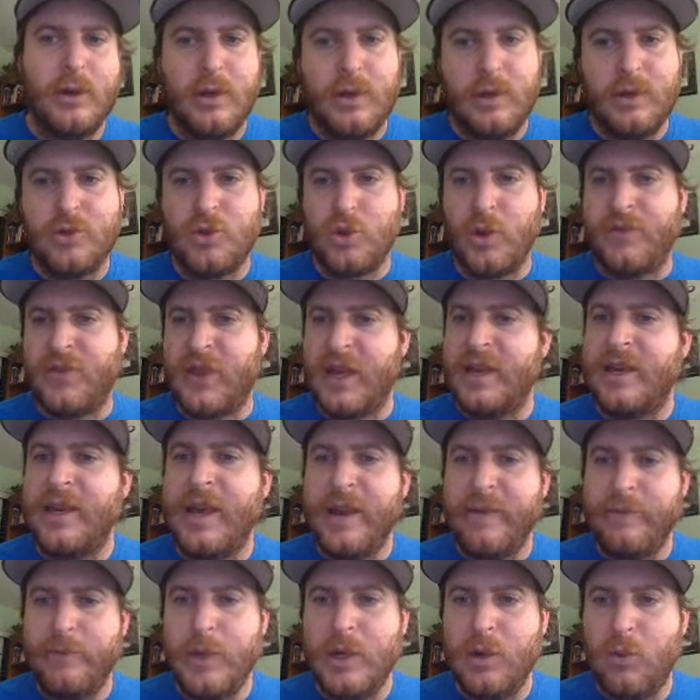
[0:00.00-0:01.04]
So if they
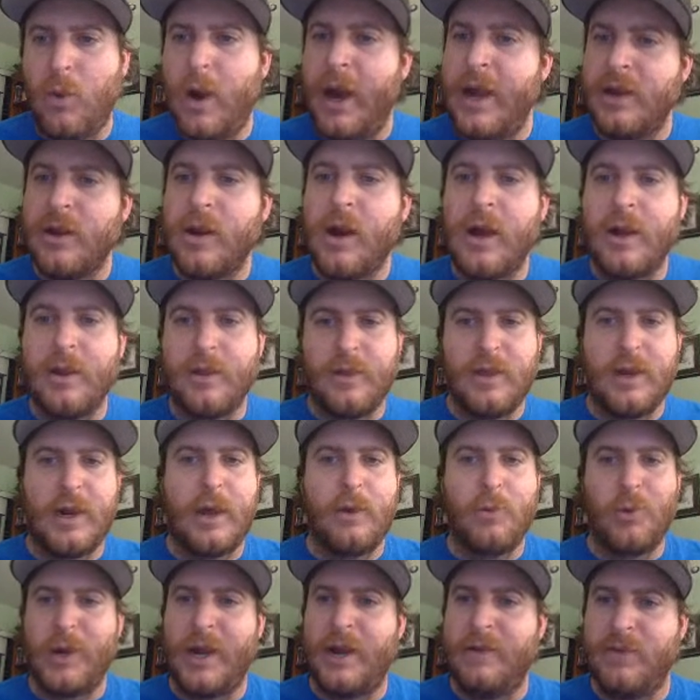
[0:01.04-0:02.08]
gave me a y naught, then I
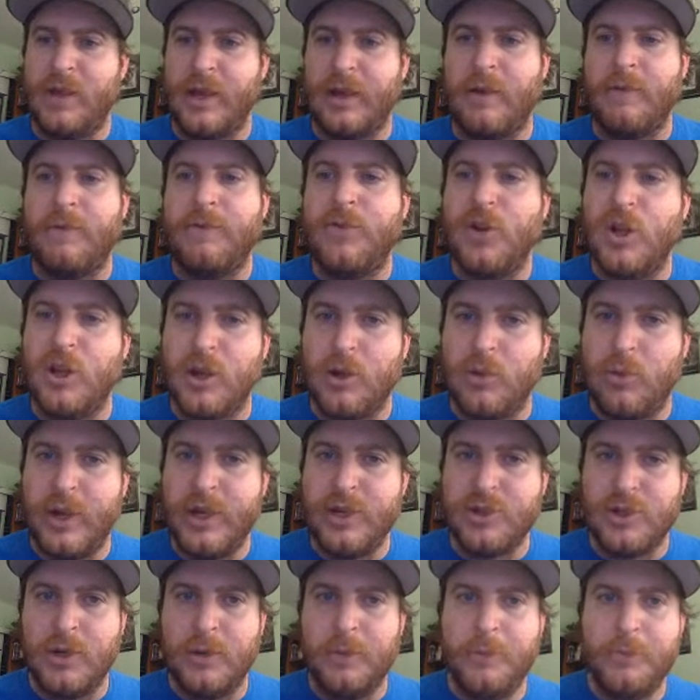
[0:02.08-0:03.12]
would have like a full
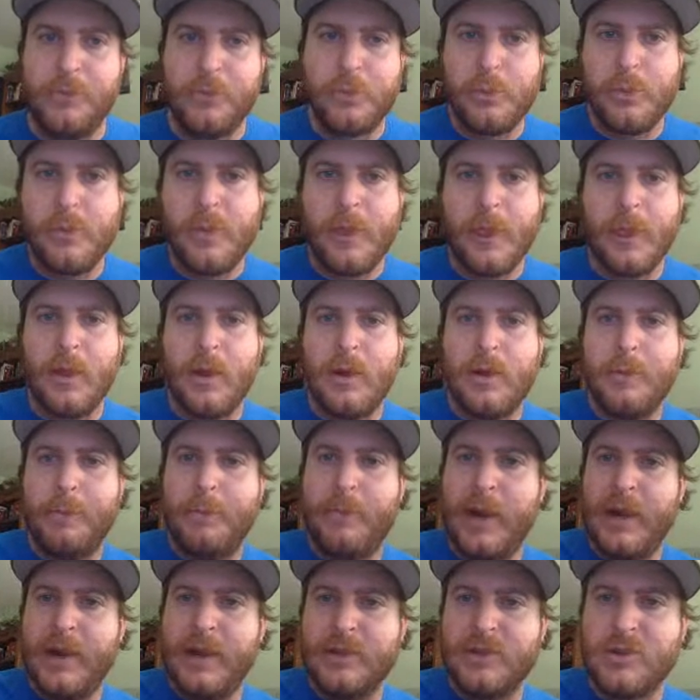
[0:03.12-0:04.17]
equation.
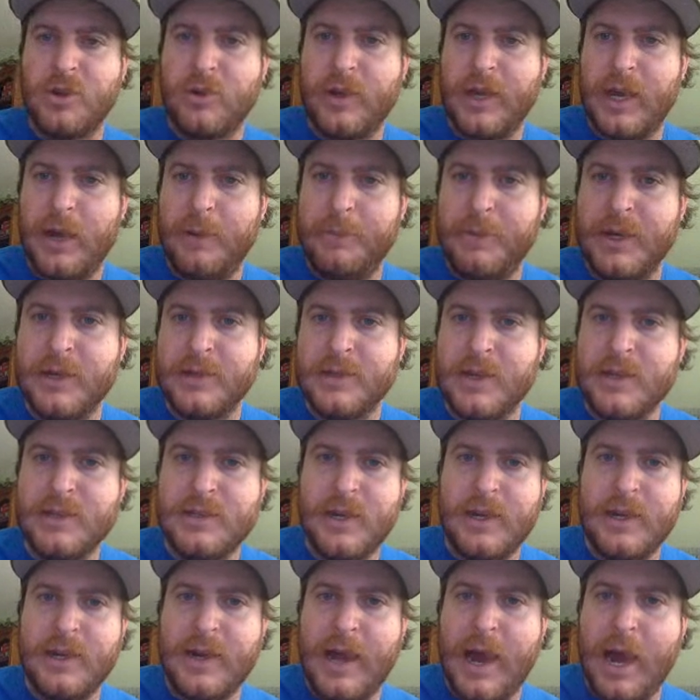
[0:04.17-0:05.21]
But it's okay because they
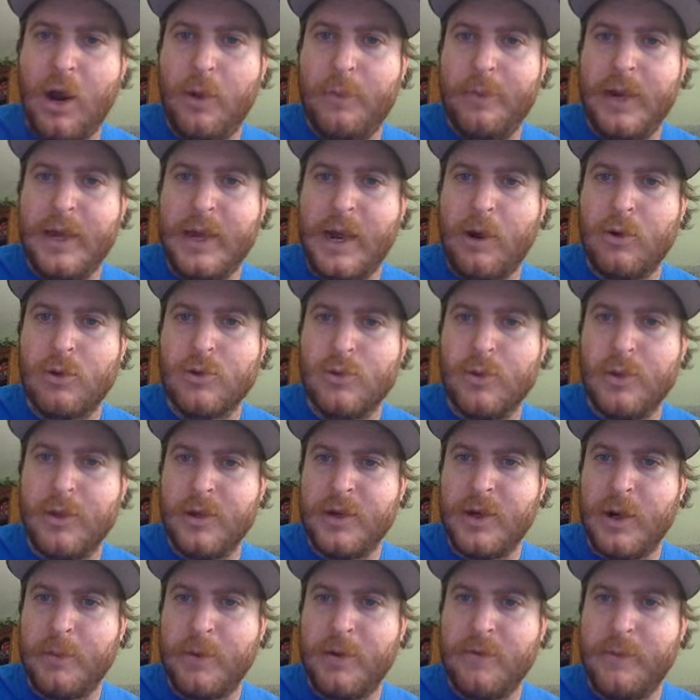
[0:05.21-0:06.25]
said in how many hours will the
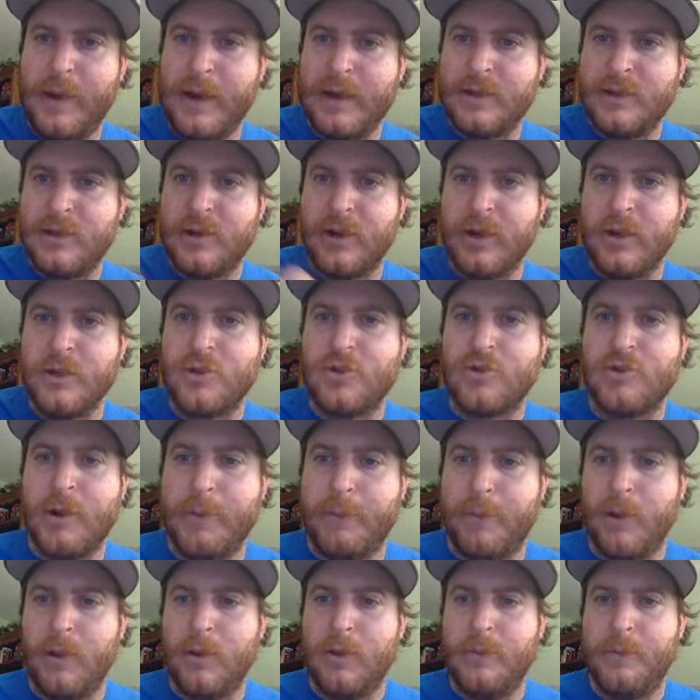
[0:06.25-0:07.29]
number of bacteria
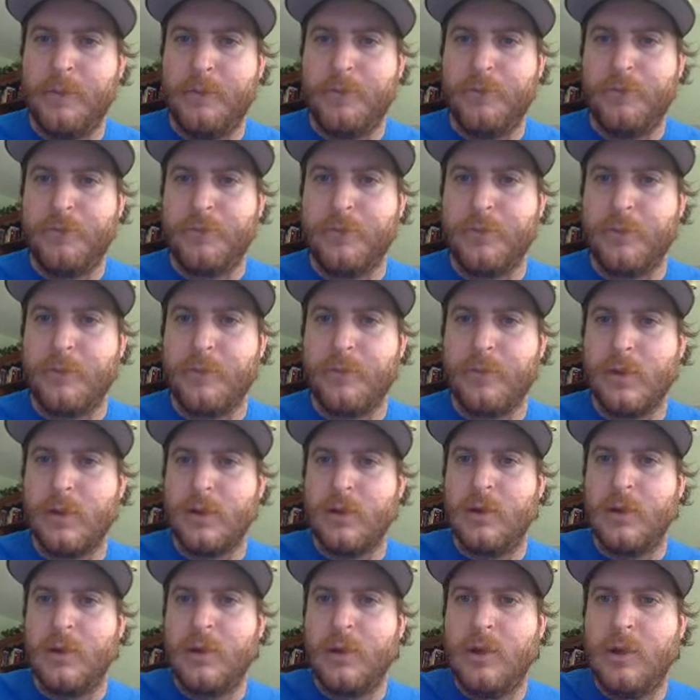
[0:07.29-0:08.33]
triple?
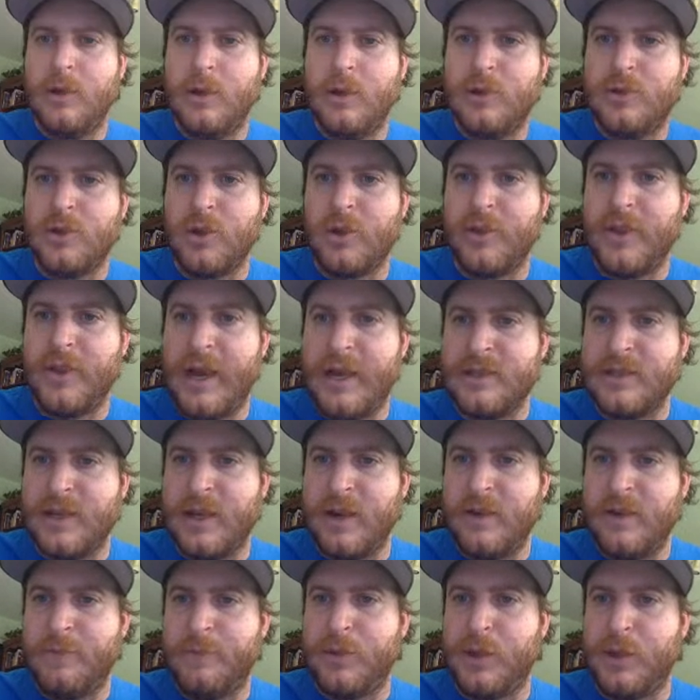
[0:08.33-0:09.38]
So that's kind
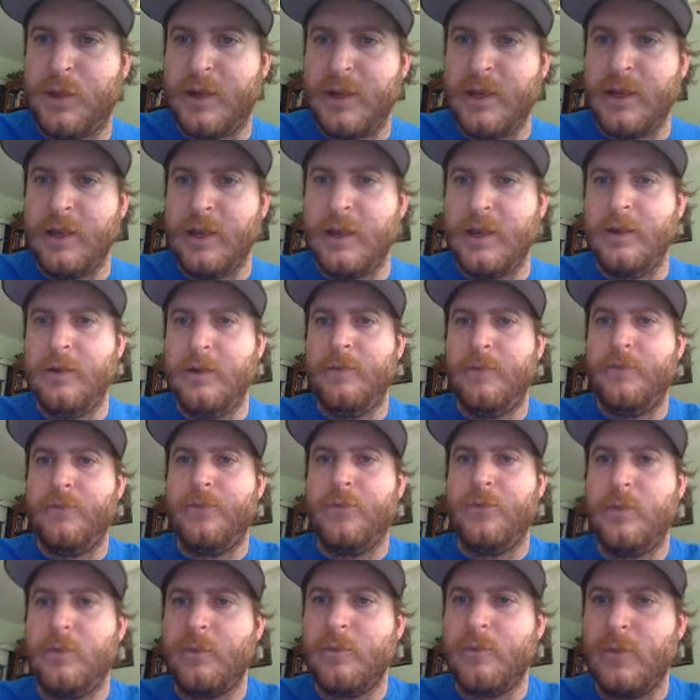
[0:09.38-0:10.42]
of plugging in
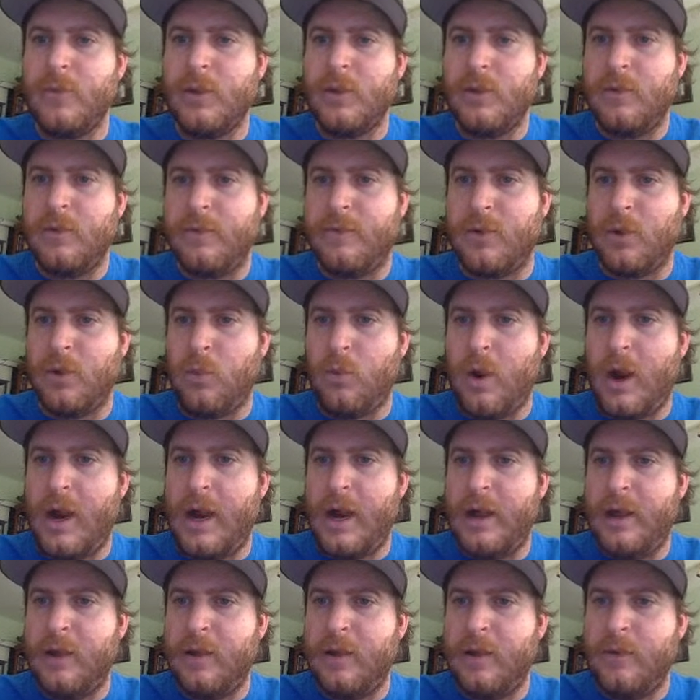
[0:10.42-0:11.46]
for
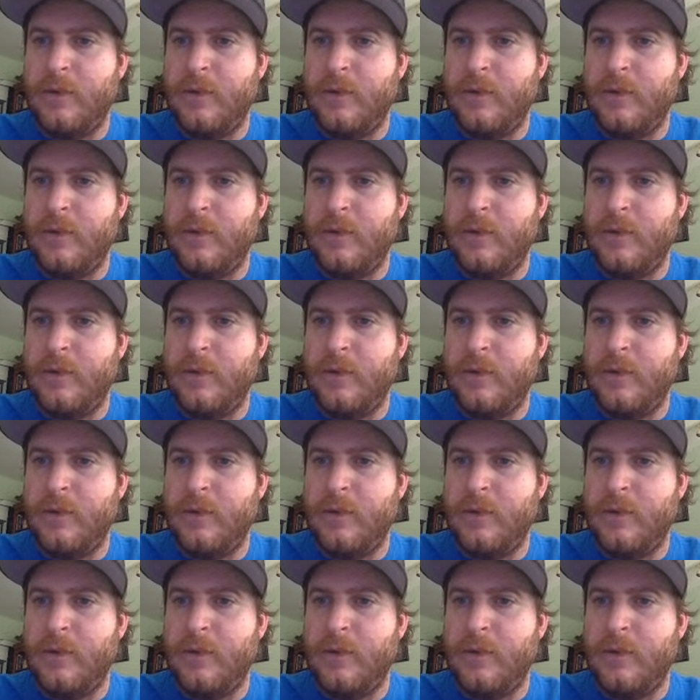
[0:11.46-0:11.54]
y,